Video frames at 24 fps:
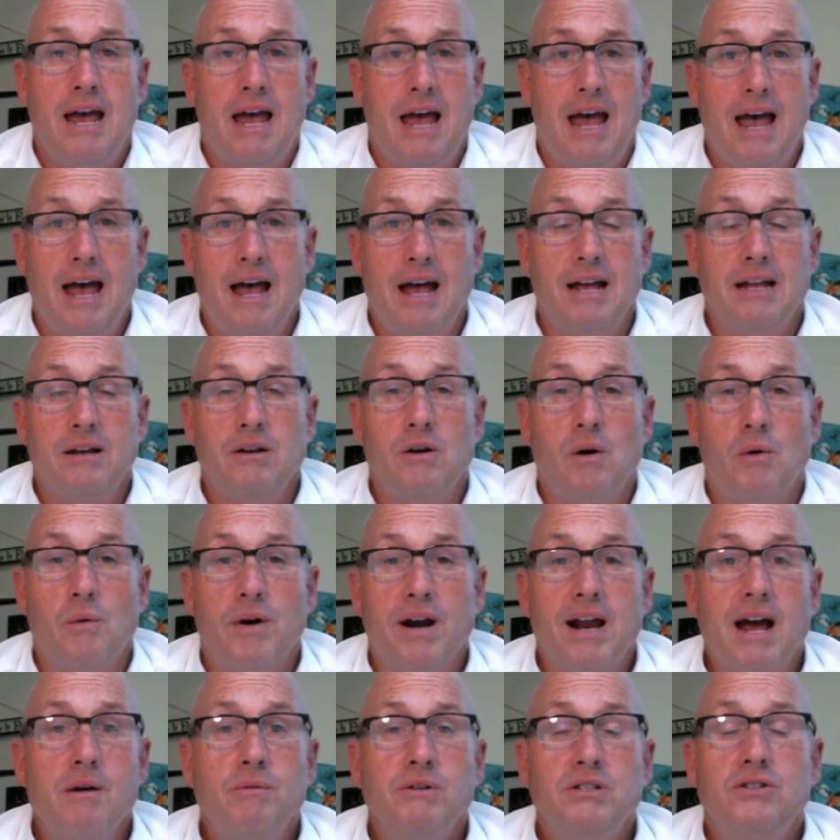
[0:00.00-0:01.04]
And what
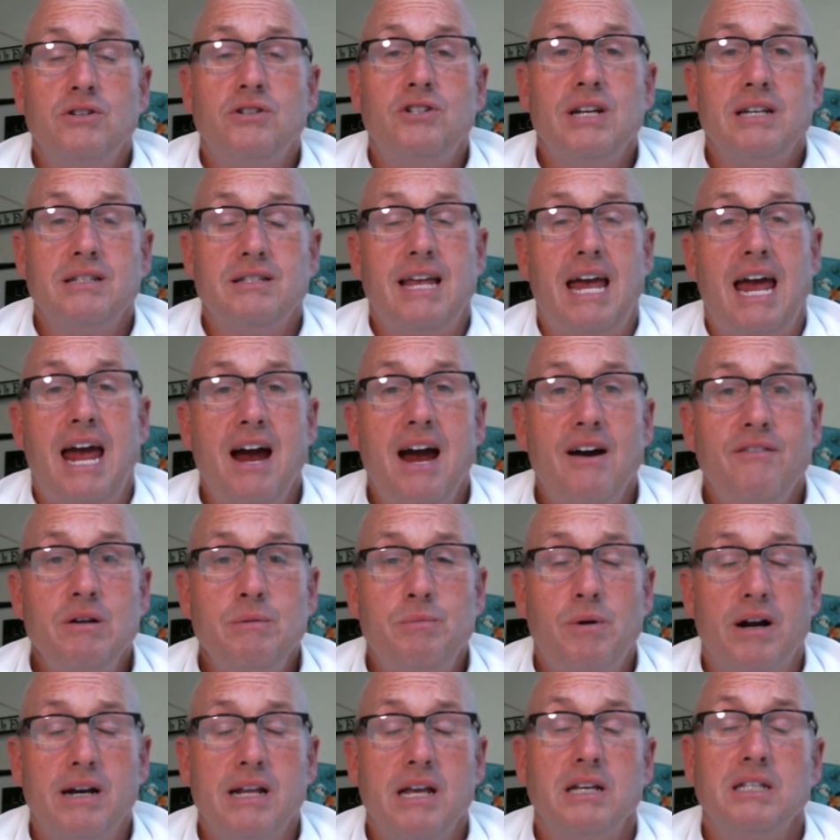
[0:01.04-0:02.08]
I would suggest to everybody,